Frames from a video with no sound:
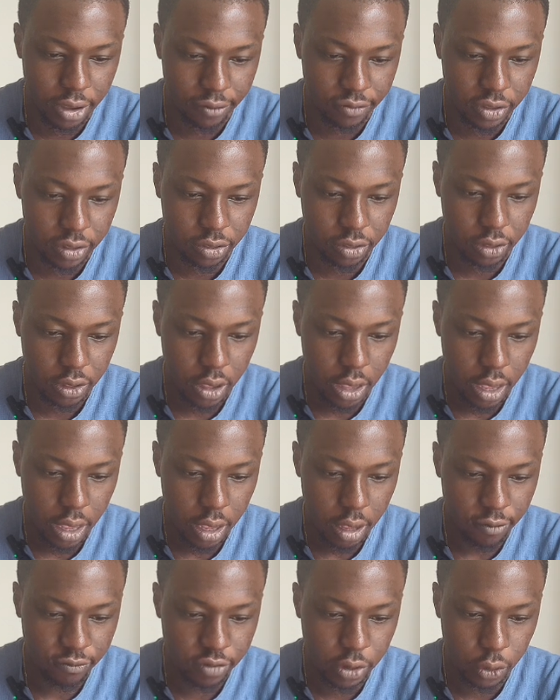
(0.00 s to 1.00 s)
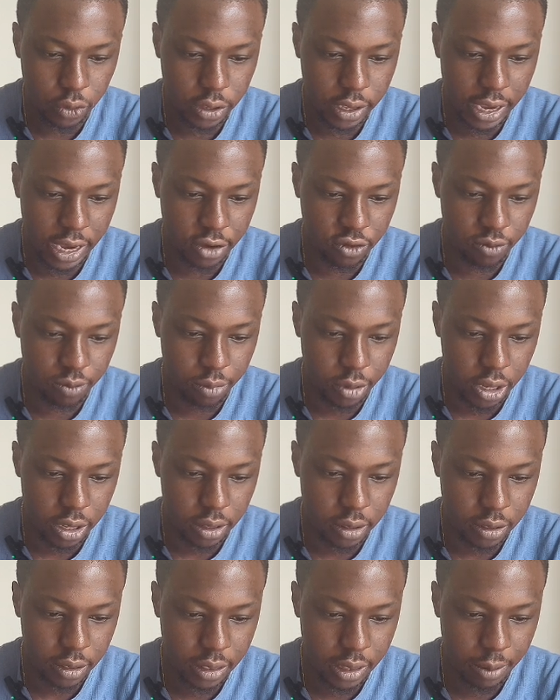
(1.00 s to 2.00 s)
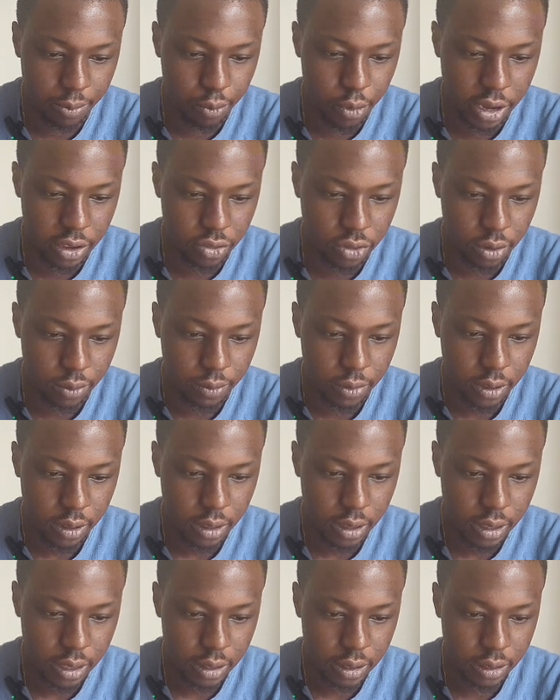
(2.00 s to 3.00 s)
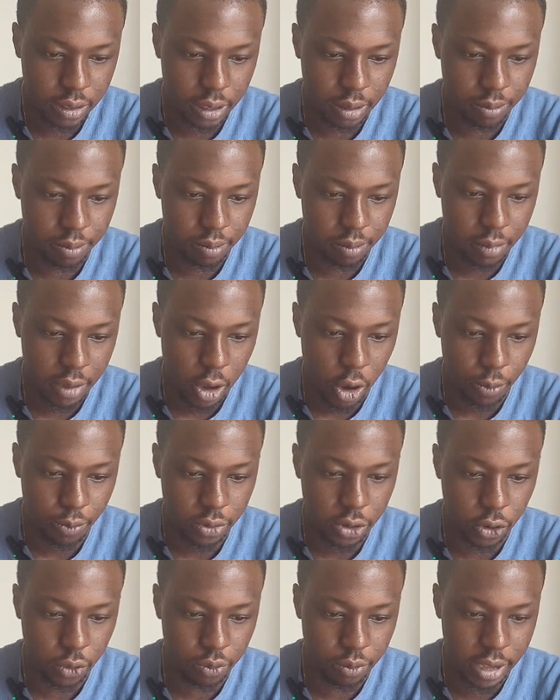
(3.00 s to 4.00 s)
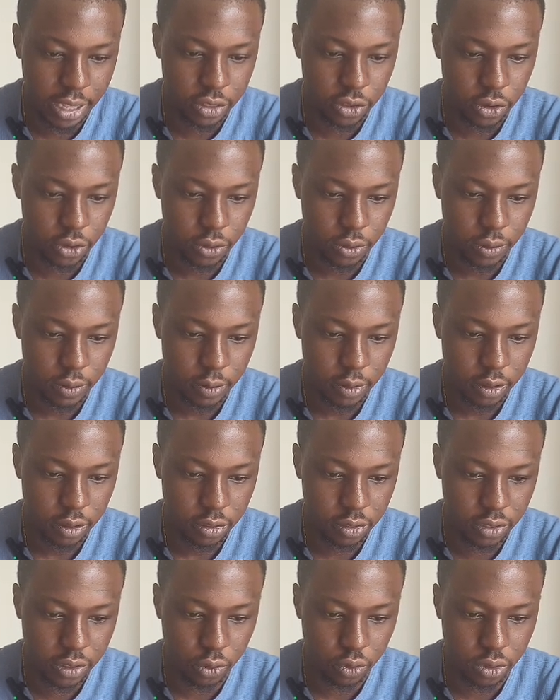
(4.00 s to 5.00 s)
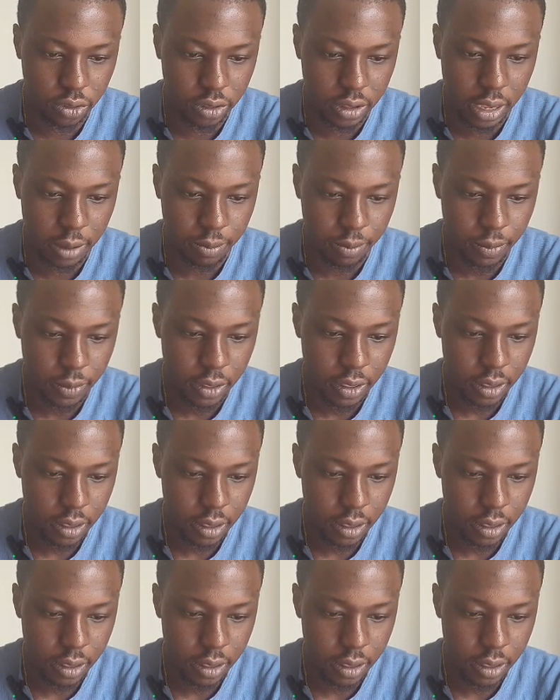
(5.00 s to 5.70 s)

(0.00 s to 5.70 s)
You have this floating action button that brings up the upload menu, still the same.